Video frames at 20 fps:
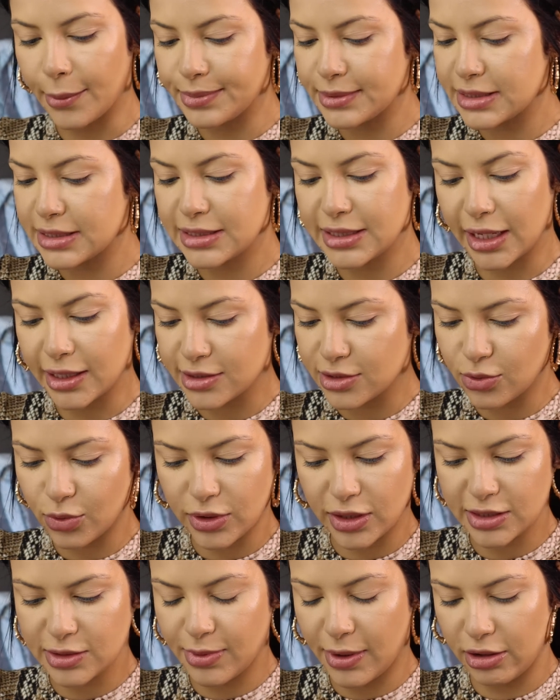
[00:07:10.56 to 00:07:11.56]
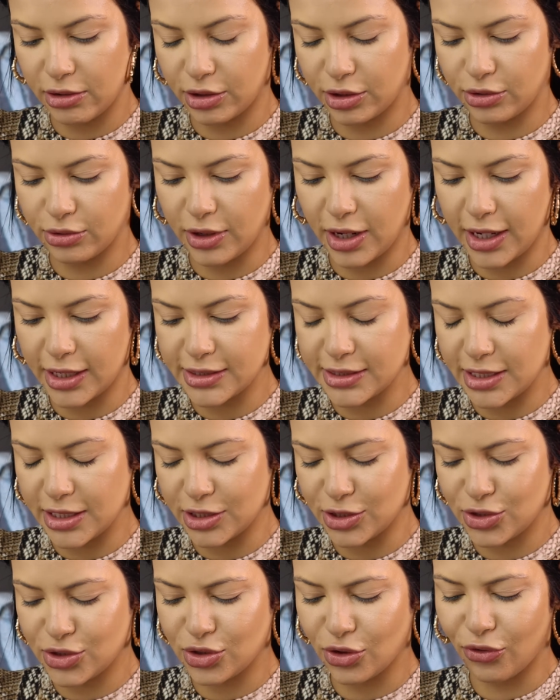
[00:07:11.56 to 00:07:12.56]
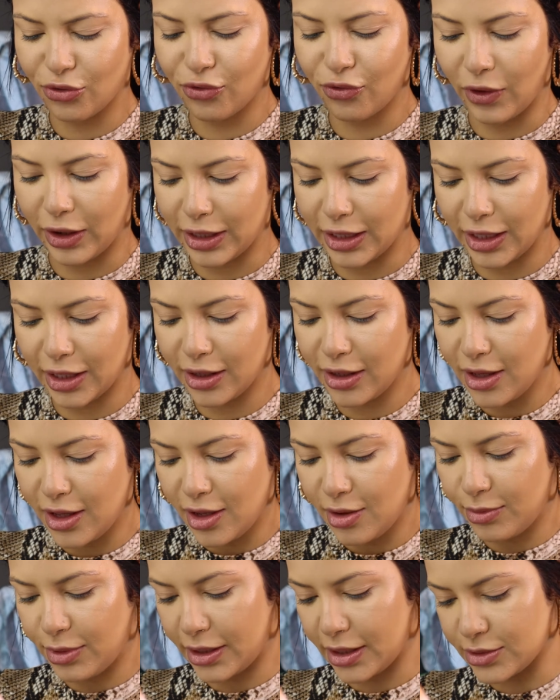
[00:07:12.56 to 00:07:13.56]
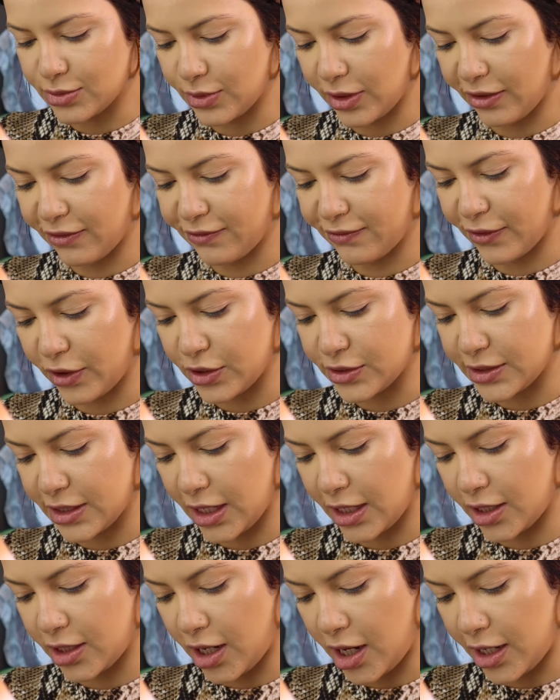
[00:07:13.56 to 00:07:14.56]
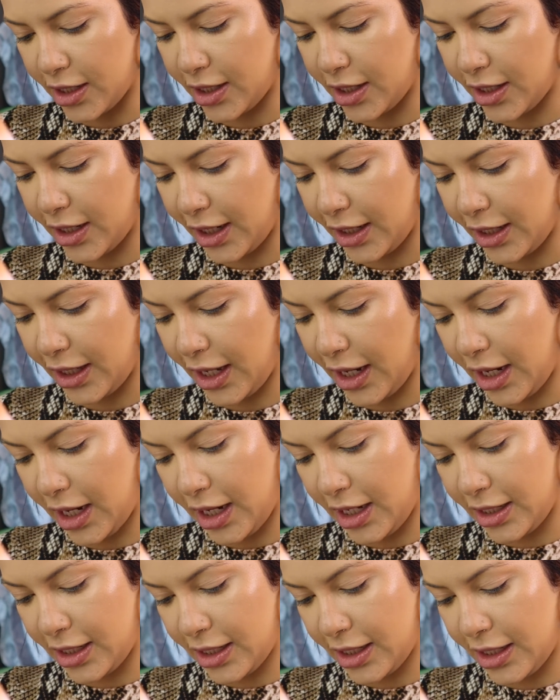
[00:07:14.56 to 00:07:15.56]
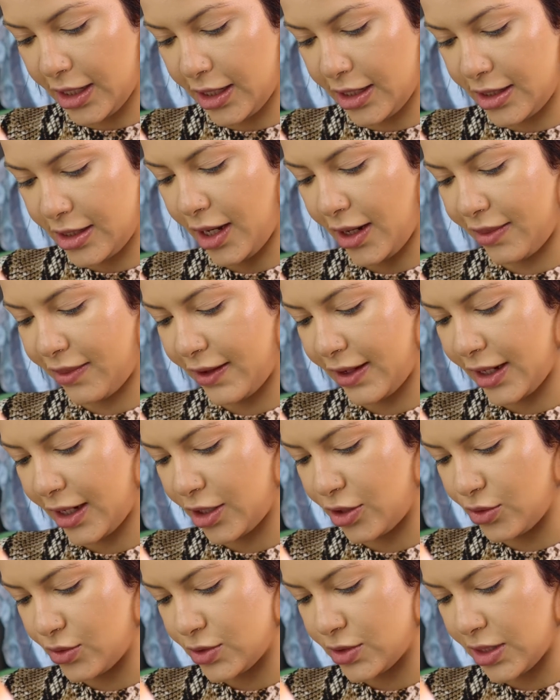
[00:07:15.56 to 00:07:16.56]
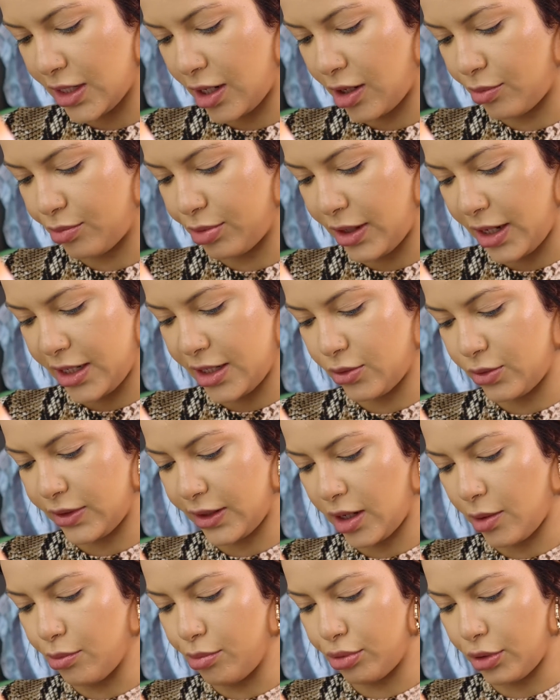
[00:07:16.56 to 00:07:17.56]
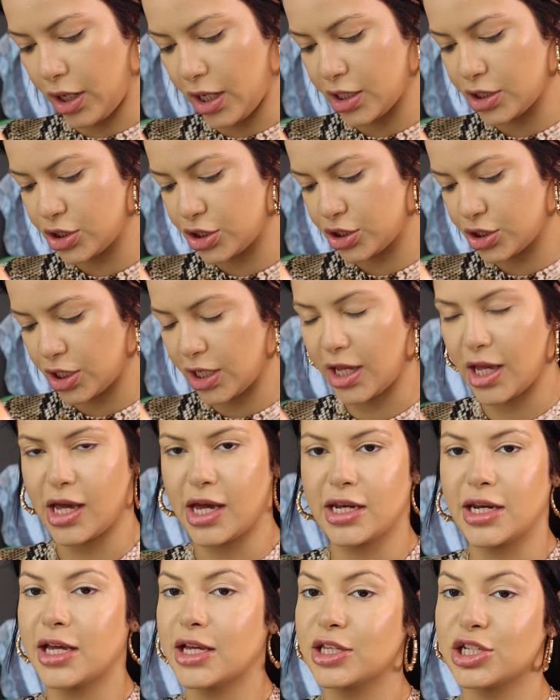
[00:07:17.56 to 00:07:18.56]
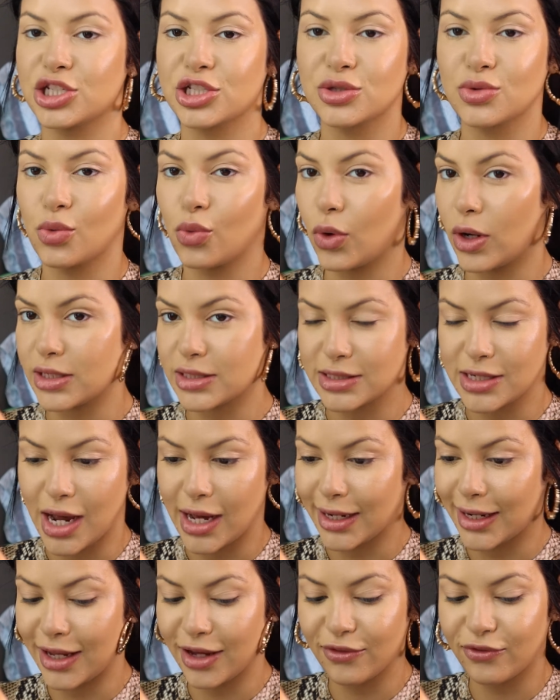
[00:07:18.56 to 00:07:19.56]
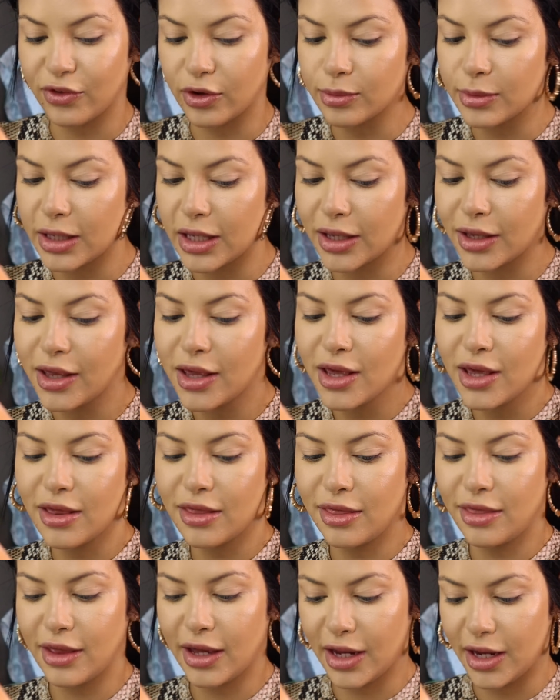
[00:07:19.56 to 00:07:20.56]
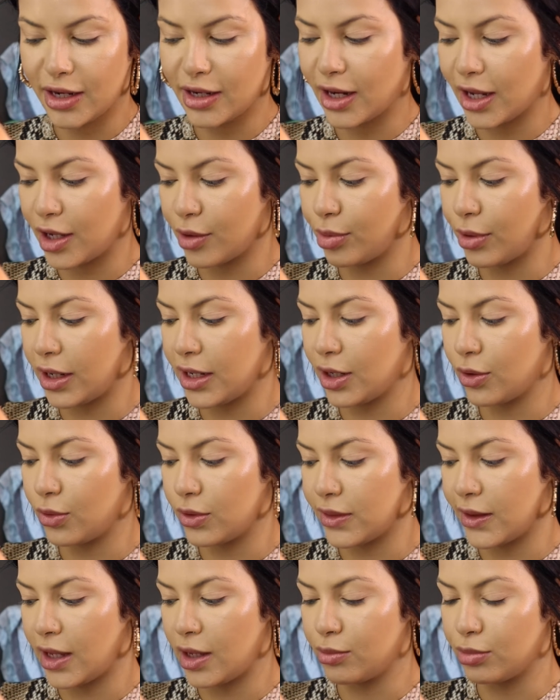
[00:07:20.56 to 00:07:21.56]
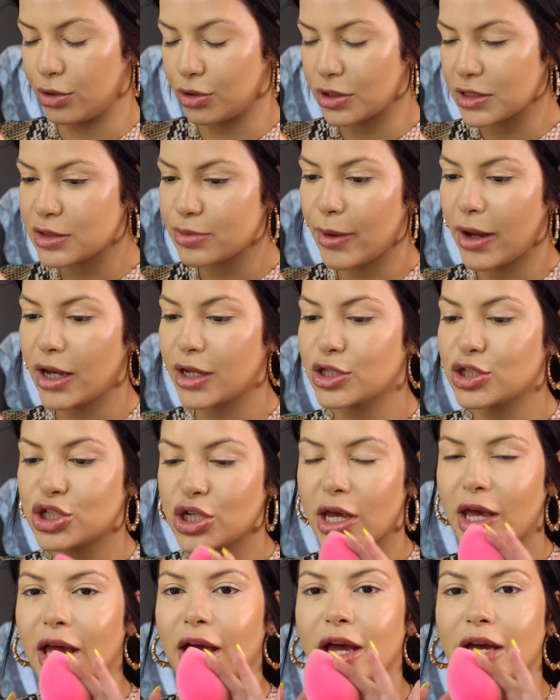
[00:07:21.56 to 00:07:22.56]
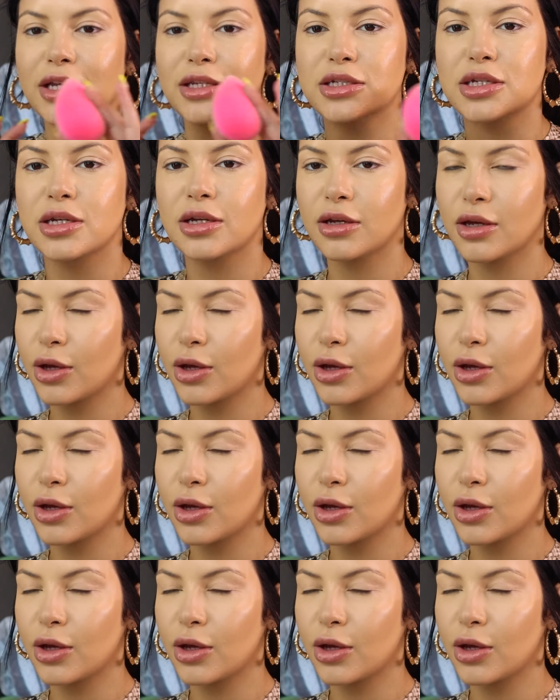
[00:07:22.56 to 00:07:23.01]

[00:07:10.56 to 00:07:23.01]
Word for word: obsessed with this powder, you guys, and it's so funny because when I first got it, I hated it, and I think I used it, I applied it with like a brush, and it just was not it for me. Then I applied it with a beauty sponge and